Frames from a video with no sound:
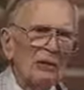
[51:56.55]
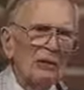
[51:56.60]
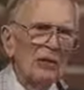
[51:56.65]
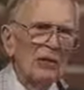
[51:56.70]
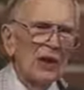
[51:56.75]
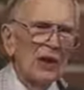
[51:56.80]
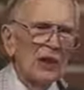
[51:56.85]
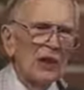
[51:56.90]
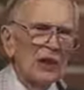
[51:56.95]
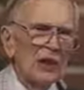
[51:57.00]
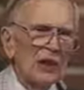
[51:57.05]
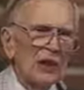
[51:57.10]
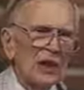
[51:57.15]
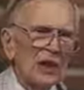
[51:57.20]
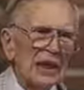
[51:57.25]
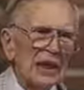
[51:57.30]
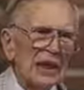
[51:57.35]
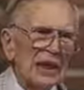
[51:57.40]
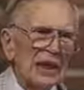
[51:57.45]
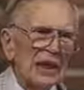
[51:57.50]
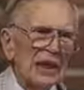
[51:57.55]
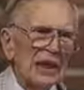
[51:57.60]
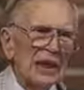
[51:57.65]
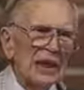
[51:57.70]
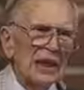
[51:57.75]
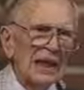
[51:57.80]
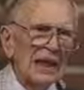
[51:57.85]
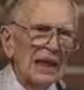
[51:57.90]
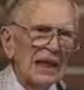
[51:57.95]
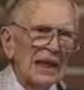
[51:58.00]
flesh can get
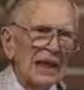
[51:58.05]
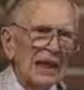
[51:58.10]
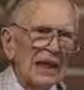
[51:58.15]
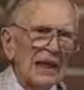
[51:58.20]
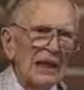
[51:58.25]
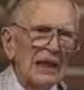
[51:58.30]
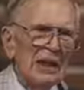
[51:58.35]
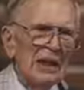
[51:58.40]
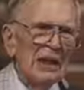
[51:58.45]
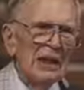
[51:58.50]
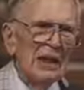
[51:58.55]
in